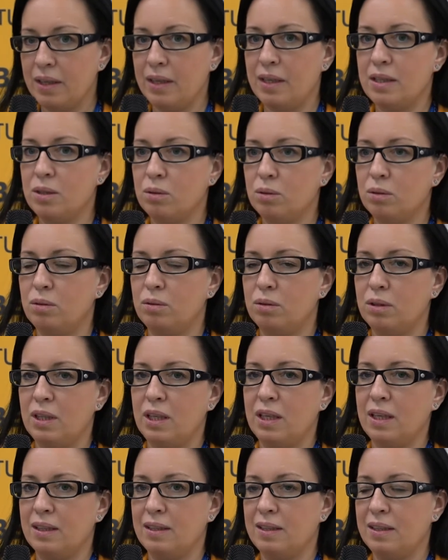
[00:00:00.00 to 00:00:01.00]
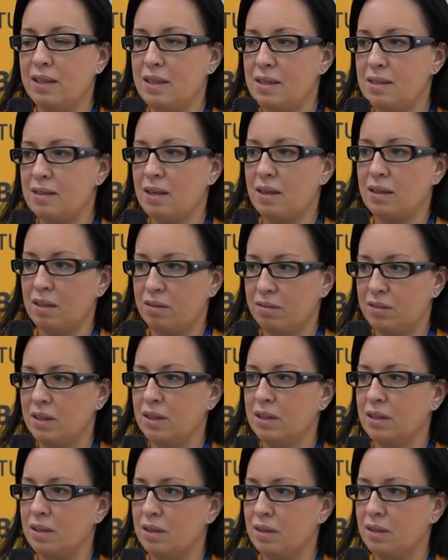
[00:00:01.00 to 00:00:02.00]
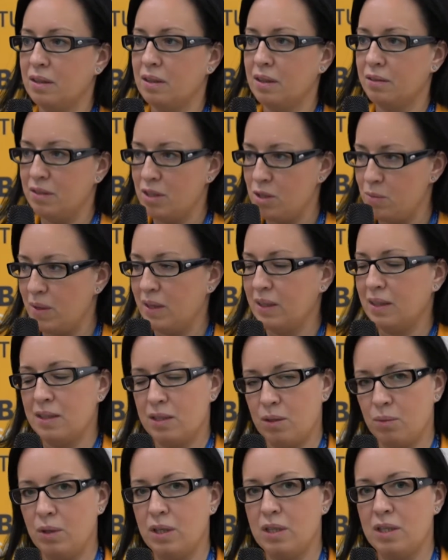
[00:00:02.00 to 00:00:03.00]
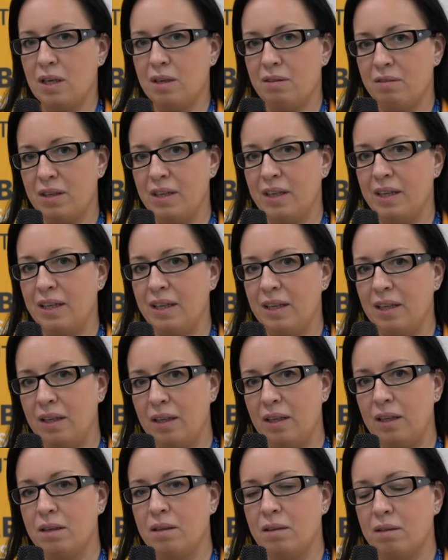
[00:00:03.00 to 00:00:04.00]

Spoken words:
It's good to hear the insight of the speakers, which are very